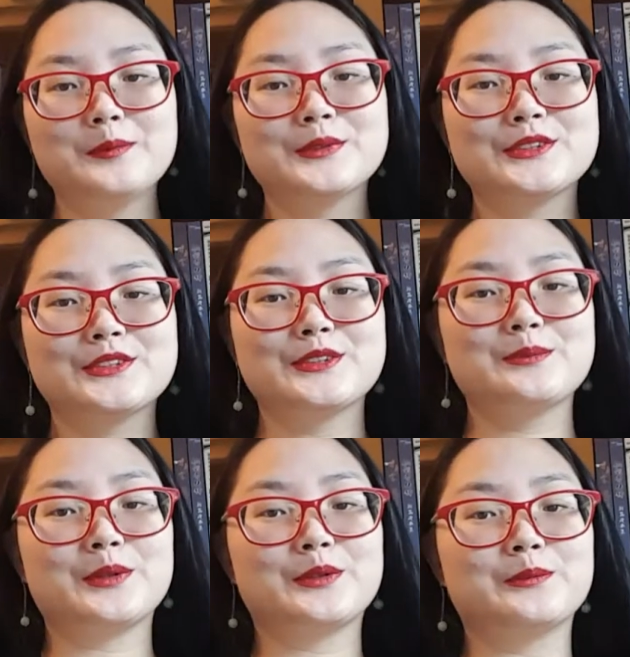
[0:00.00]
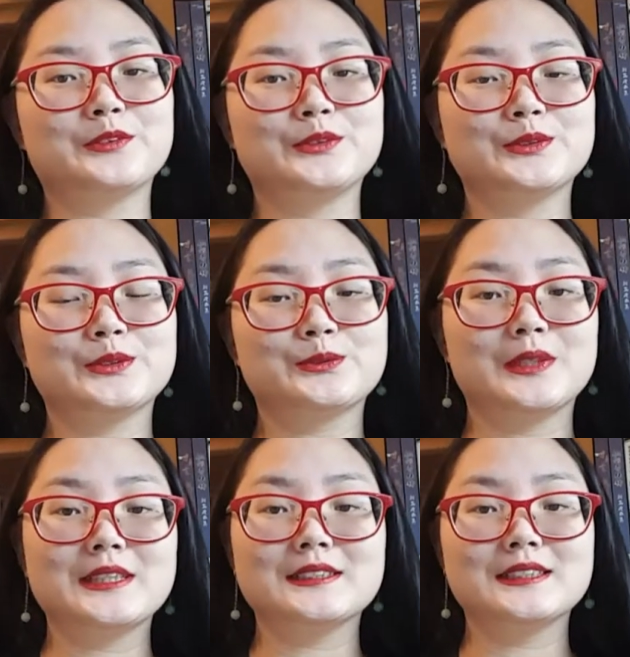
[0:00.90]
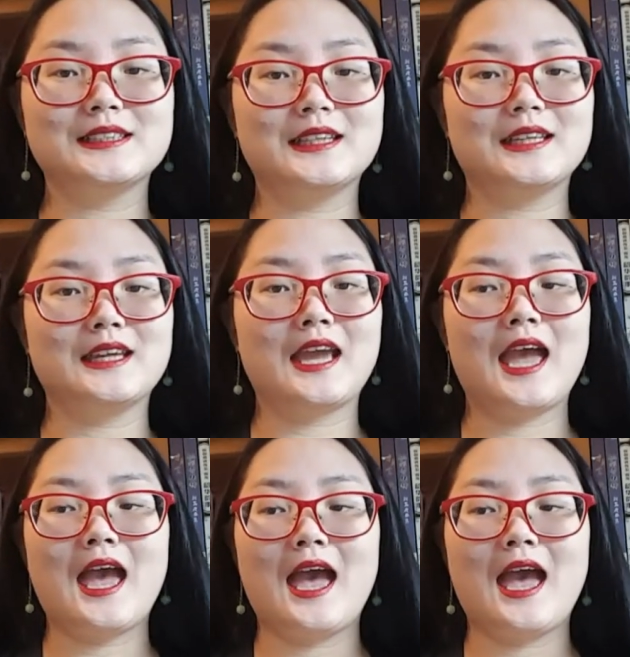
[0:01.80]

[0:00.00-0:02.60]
BookTube. I hope you're doing well today.